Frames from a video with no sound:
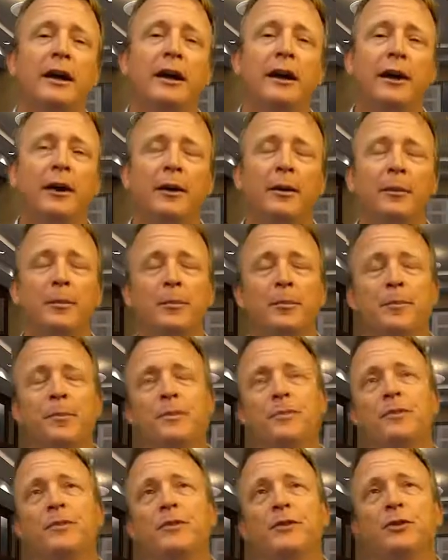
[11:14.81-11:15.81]
Um,
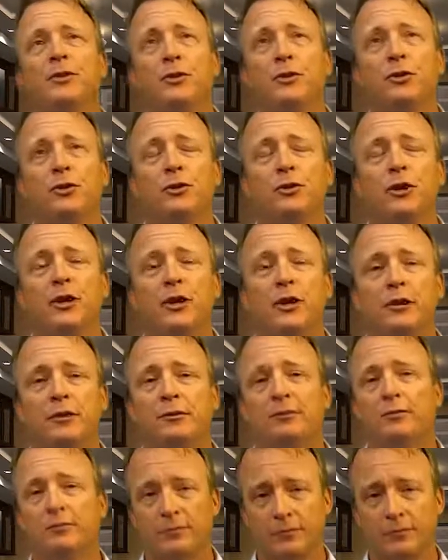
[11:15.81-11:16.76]
so you could